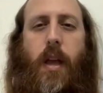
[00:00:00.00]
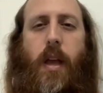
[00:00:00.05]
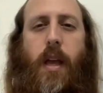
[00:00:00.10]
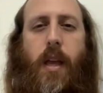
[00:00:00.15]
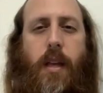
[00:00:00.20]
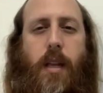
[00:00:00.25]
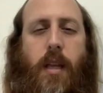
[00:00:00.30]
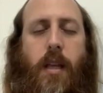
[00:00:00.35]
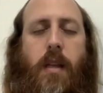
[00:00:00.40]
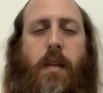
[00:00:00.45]

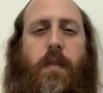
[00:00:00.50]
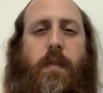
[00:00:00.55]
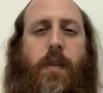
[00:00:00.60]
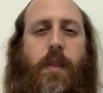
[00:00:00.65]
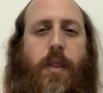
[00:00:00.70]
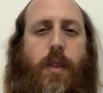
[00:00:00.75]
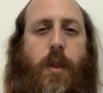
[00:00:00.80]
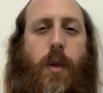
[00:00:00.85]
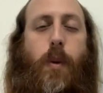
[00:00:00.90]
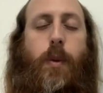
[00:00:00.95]
And
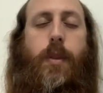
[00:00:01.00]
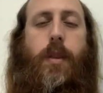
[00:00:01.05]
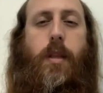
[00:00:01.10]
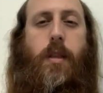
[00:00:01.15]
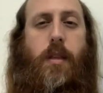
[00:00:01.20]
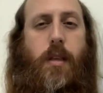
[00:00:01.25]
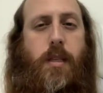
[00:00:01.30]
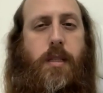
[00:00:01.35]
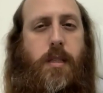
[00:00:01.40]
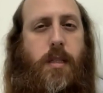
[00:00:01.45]
even though
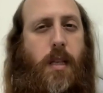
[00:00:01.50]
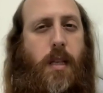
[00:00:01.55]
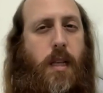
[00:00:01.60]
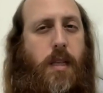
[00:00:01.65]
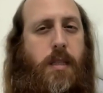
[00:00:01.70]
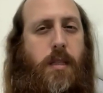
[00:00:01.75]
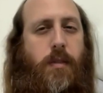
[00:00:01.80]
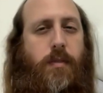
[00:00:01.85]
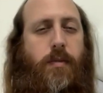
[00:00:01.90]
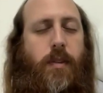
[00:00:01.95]
that he's
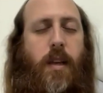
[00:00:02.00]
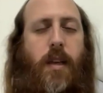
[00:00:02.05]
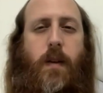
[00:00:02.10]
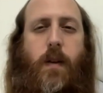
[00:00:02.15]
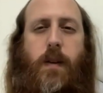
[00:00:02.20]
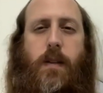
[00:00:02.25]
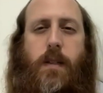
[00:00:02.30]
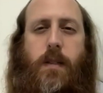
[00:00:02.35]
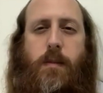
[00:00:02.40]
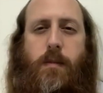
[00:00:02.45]
testifying
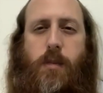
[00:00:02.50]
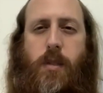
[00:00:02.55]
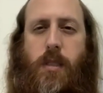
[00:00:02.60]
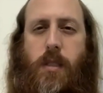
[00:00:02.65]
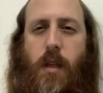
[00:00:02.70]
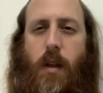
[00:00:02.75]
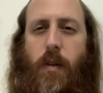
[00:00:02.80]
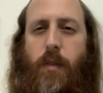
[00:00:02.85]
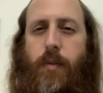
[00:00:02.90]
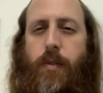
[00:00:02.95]
on
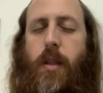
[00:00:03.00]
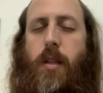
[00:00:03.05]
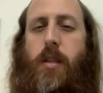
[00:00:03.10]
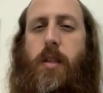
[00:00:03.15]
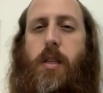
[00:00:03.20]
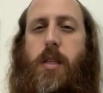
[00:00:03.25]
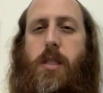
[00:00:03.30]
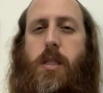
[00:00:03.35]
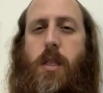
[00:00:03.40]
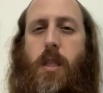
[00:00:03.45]
himself that
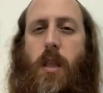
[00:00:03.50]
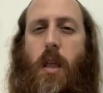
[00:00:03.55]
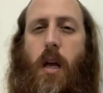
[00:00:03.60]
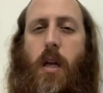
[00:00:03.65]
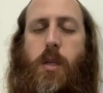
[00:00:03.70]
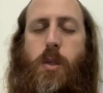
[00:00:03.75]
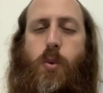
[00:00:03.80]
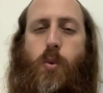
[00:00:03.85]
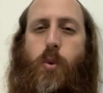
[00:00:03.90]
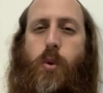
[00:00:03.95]
his
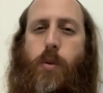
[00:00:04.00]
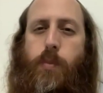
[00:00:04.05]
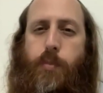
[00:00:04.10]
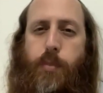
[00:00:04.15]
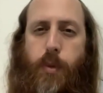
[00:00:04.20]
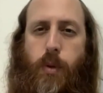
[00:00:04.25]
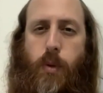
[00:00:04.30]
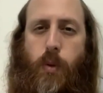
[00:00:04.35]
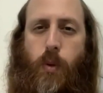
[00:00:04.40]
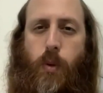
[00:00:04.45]
thoughts were
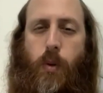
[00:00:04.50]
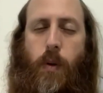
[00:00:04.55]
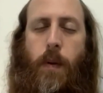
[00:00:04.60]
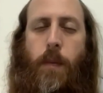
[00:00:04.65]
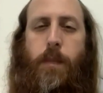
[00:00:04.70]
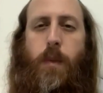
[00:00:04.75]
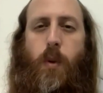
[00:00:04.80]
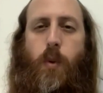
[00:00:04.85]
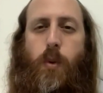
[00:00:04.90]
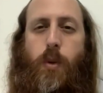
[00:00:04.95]
pure,
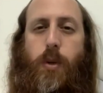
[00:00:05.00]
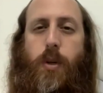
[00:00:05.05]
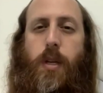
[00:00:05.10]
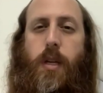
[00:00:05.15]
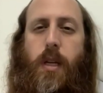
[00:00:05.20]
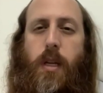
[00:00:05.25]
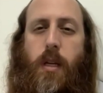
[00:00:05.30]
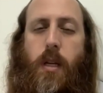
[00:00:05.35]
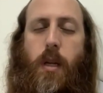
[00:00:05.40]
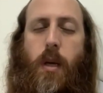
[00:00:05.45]
were
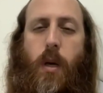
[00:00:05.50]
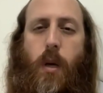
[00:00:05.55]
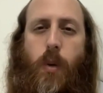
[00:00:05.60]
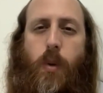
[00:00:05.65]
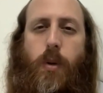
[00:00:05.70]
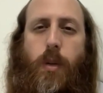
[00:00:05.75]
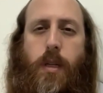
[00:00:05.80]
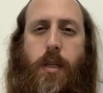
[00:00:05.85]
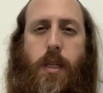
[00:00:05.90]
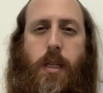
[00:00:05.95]
in
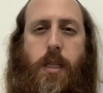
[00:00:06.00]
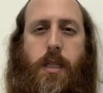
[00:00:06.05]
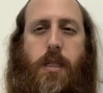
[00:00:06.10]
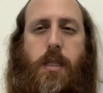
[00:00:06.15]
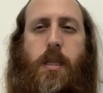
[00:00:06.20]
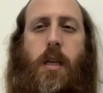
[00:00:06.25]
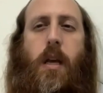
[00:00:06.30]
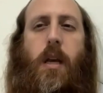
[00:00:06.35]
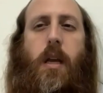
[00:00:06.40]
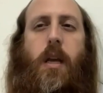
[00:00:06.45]

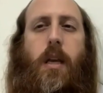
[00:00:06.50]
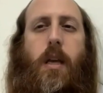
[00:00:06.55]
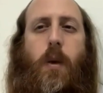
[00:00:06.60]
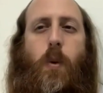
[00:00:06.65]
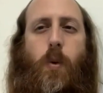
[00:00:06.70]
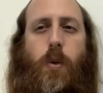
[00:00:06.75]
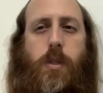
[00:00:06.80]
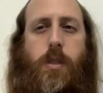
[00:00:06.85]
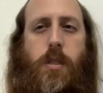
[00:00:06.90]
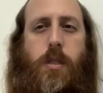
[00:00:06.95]
holiness, he
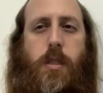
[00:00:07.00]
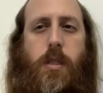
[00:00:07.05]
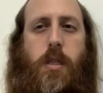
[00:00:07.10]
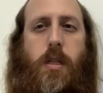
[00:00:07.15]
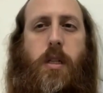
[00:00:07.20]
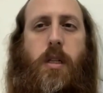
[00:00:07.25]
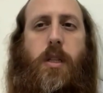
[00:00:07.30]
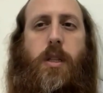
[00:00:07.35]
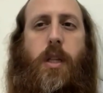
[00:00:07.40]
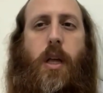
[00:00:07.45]
was
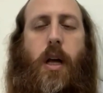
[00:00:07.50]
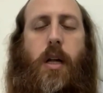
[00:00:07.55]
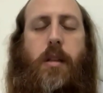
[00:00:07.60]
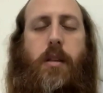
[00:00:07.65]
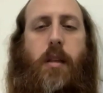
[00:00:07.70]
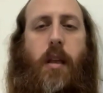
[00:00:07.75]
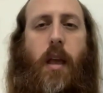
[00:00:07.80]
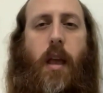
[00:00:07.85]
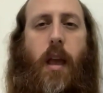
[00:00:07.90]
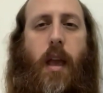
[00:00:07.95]
still not
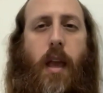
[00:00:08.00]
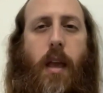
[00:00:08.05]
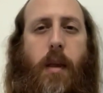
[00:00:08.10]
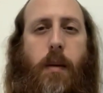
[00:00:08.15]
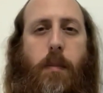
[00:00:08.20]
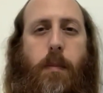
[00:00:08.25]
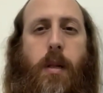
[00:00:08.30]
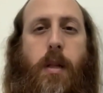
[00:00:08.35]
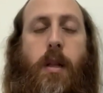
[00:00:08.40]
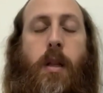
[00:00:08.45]

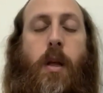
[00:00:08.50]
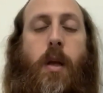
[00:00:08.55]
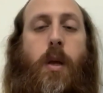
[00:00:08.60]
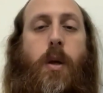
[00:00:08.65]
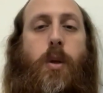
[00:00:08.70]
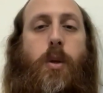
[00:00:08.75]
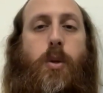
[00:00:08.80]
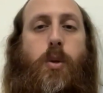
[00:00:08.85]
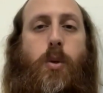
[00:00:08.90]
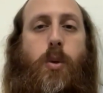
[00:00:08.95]
able
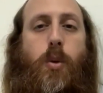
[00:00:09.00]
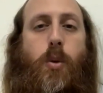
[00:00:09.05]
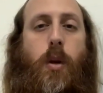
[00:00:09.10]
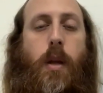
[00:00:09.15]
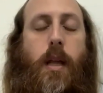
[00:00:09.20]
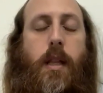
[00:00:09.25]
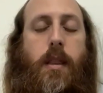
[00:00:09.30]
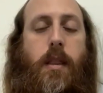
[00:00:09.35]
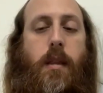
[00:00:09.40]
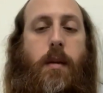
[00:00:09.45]
to
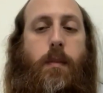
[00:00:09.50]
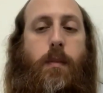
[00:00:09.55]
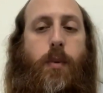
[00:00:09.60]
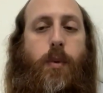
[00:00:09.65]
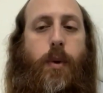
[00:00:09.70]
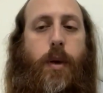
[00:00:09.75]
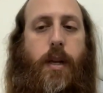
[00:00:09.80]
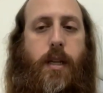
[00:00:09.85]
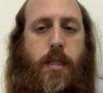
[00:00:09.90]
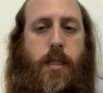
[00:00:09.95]
let them
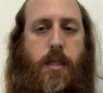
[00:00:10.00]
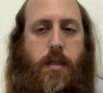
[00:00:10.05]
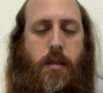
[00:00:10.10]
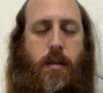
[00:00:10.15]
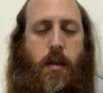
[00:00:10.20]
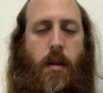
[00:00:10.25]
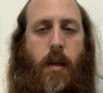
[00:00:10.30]
rest.